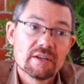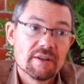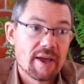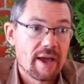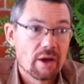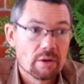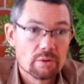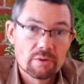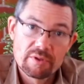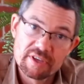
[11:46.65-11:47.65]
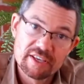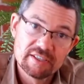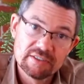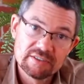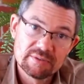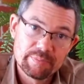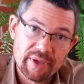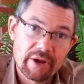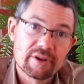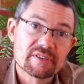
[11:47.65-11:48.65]
Now, these
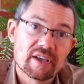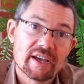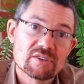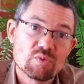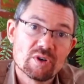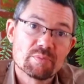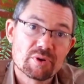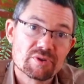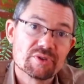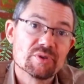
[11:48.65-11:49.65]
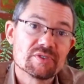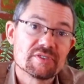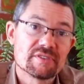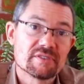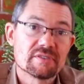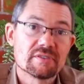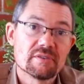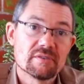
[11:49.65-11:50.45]
parasites will produce